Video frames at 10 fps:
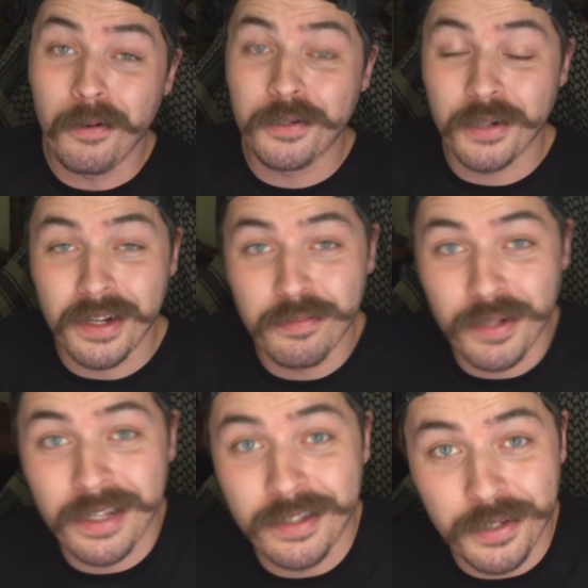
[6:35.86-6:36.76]
Oh, you're trying to
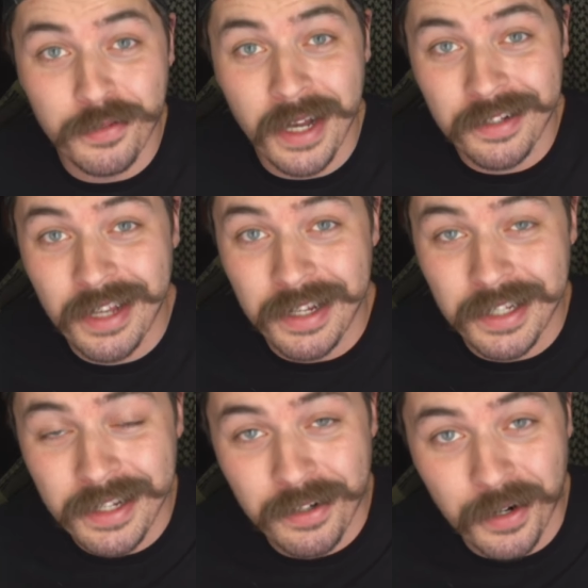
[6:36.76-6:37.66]
play the
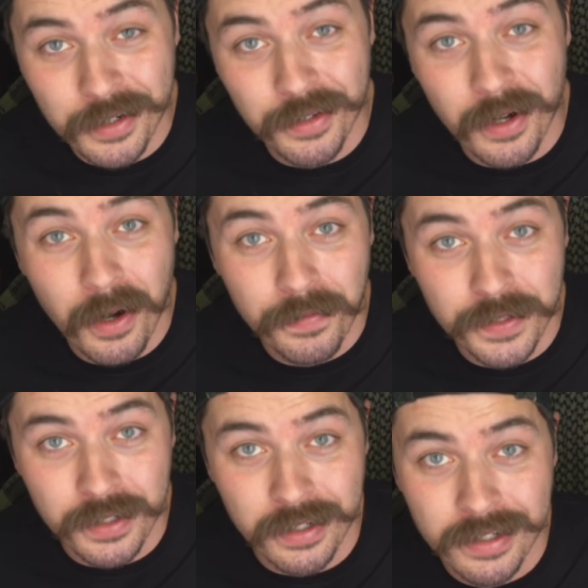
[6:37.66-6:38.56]
2018 card on the
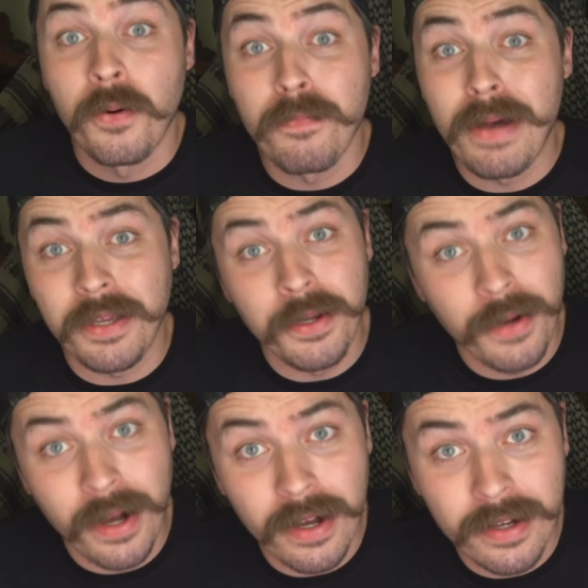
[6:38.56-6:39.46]
officer. What about
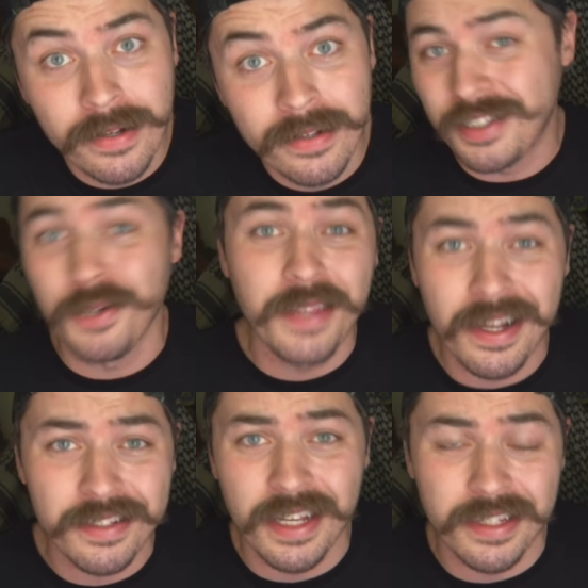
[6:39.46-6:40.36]
you, huh? It's
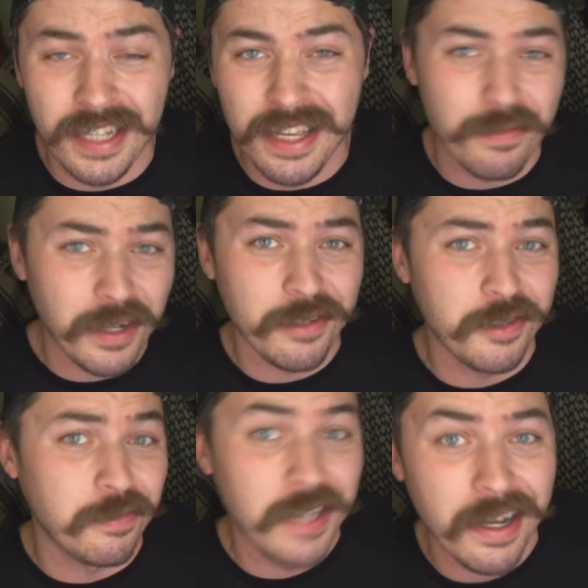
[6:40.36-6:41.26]
2018. Why
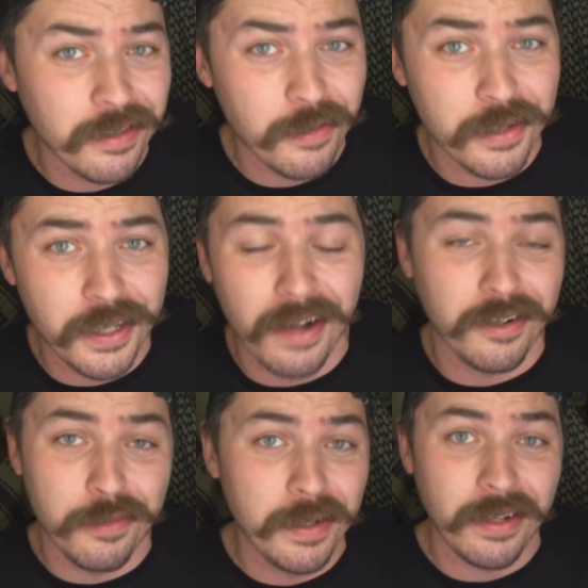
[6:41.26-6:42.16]
don't you download the
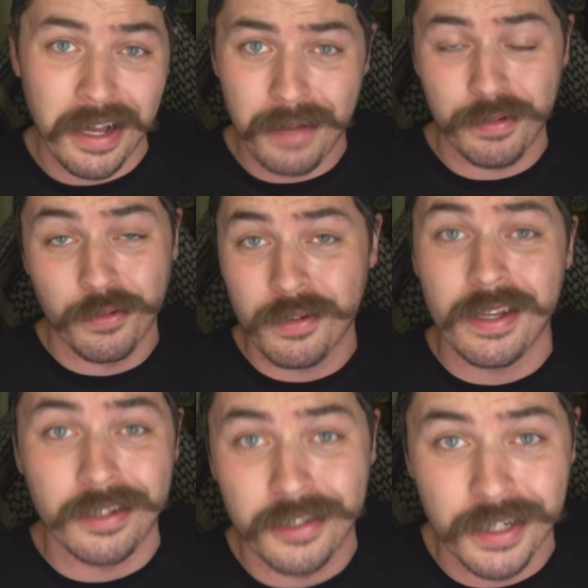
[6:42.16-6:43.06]
Taco Bell app and order
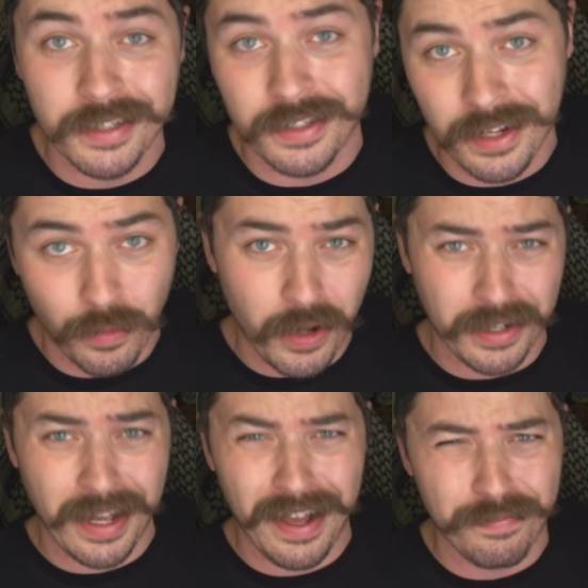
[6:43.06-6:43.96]
that shit instead of
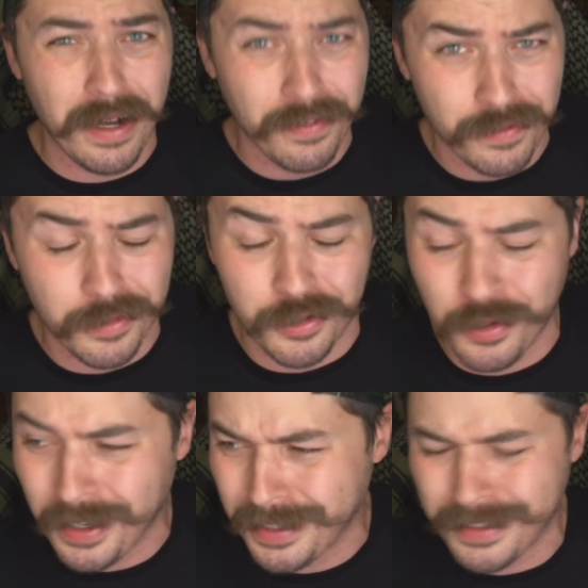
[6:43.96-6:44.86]
walking a half mile from your
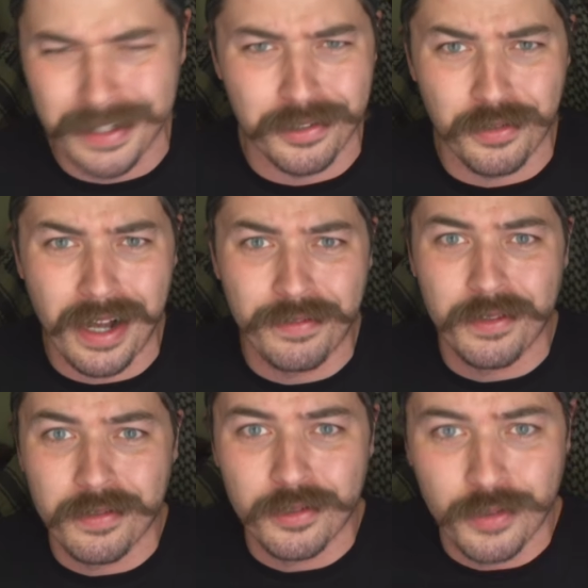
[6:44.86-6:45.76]
truck instead of driving
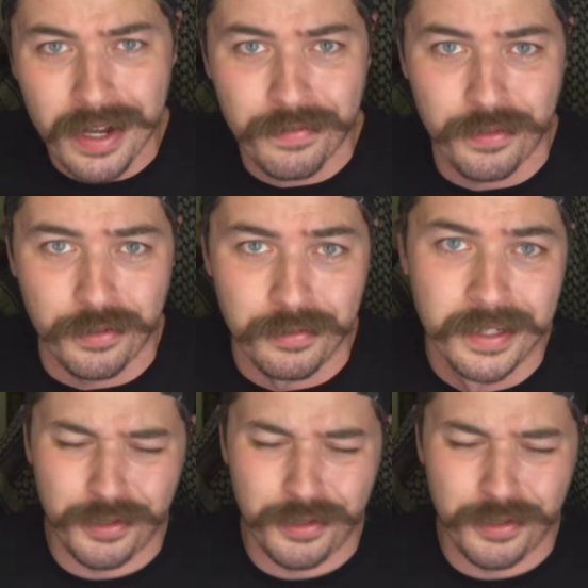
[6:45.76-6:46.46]
through the drive through